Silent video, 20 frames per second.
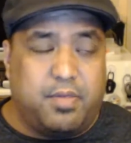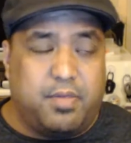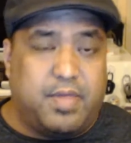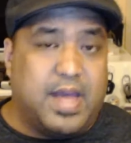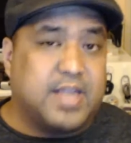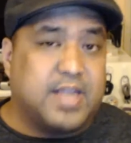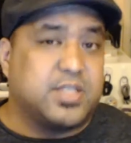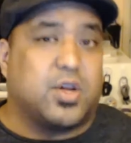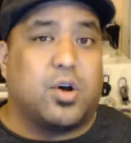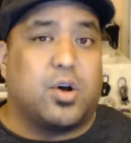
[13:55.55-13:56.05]

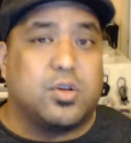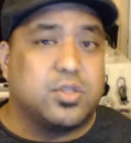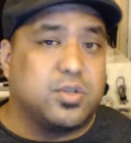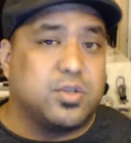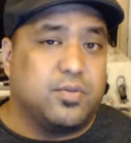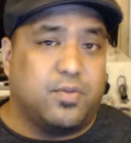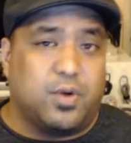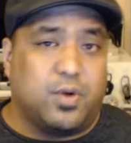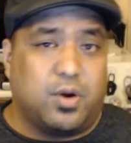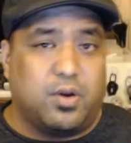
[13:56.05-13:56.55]
that's
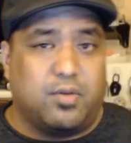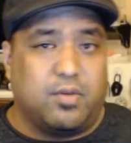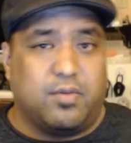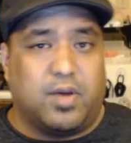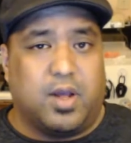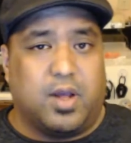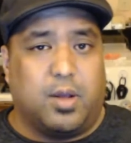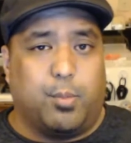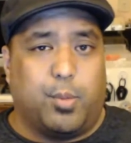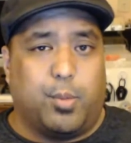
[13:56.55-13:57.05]
also a very
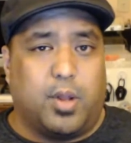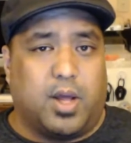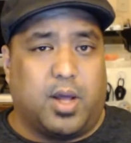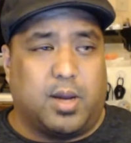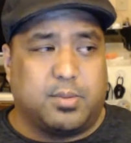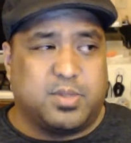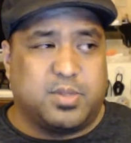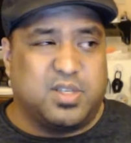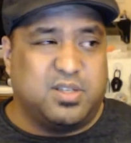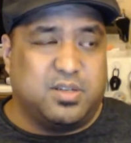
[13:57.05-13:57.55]
viable
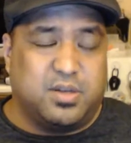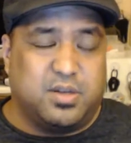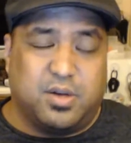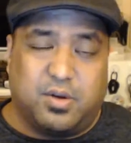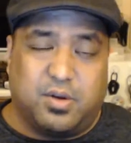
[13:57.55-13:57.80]
option.